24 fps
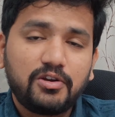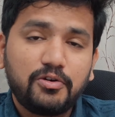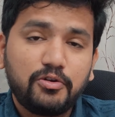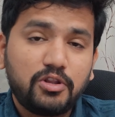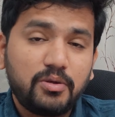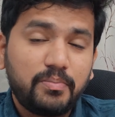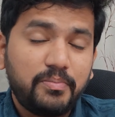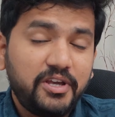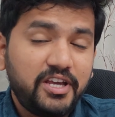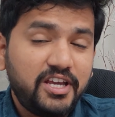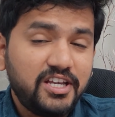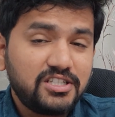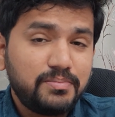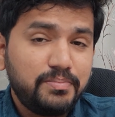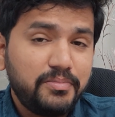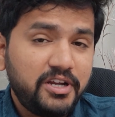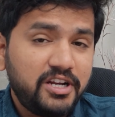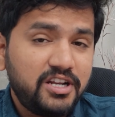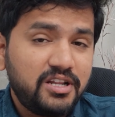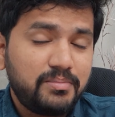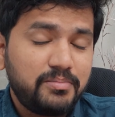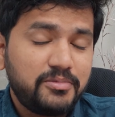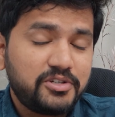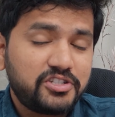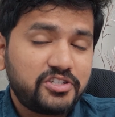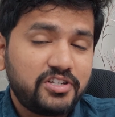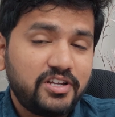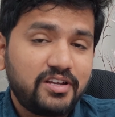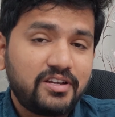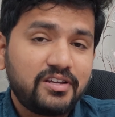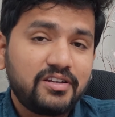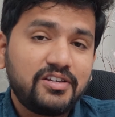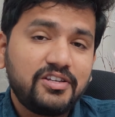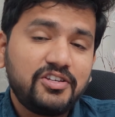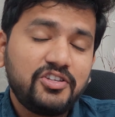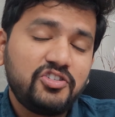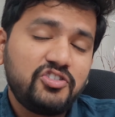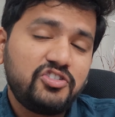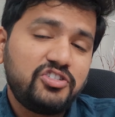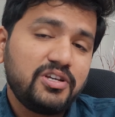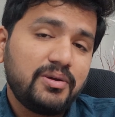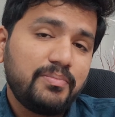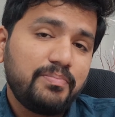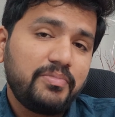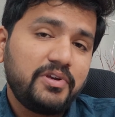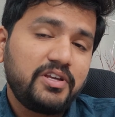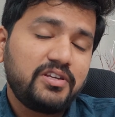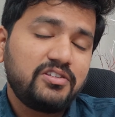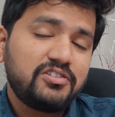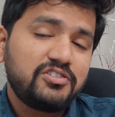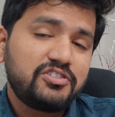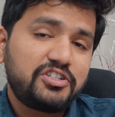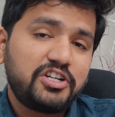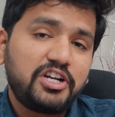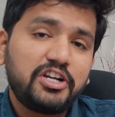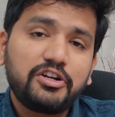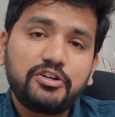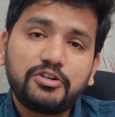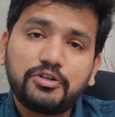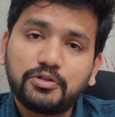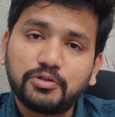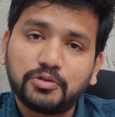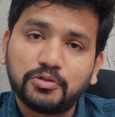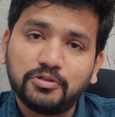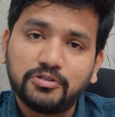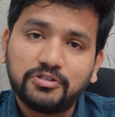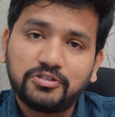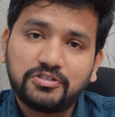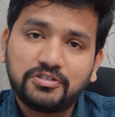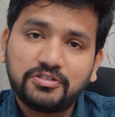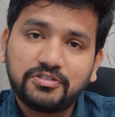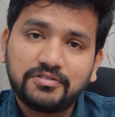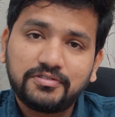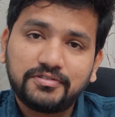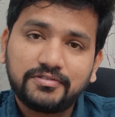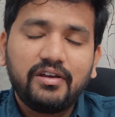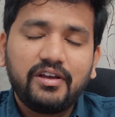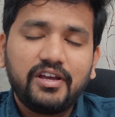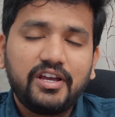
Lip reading: The biggest beginner mistake is jumping straight into tools.